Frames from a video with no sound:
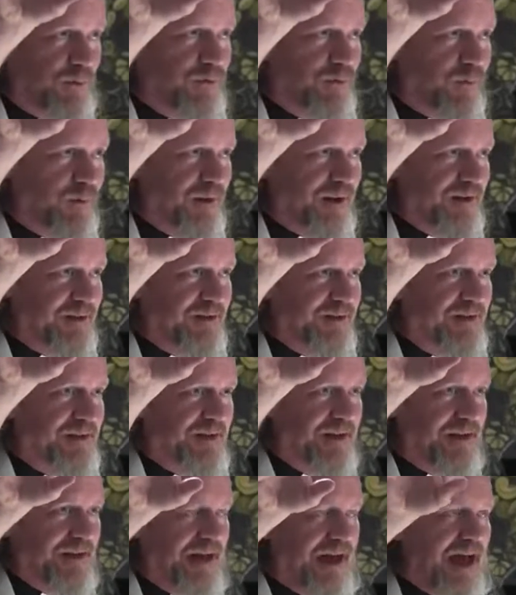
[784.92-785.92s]
before us.
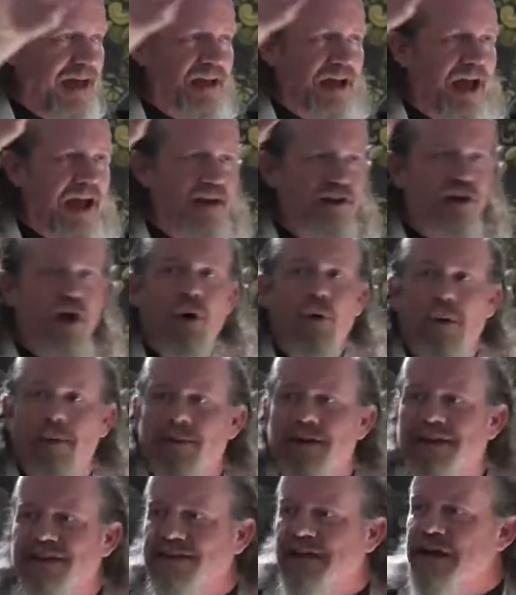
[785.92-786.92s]
I, I, know
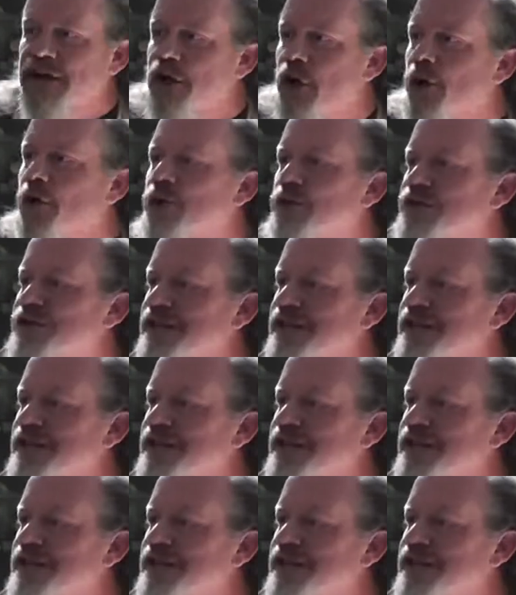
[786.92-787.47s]
it because I know who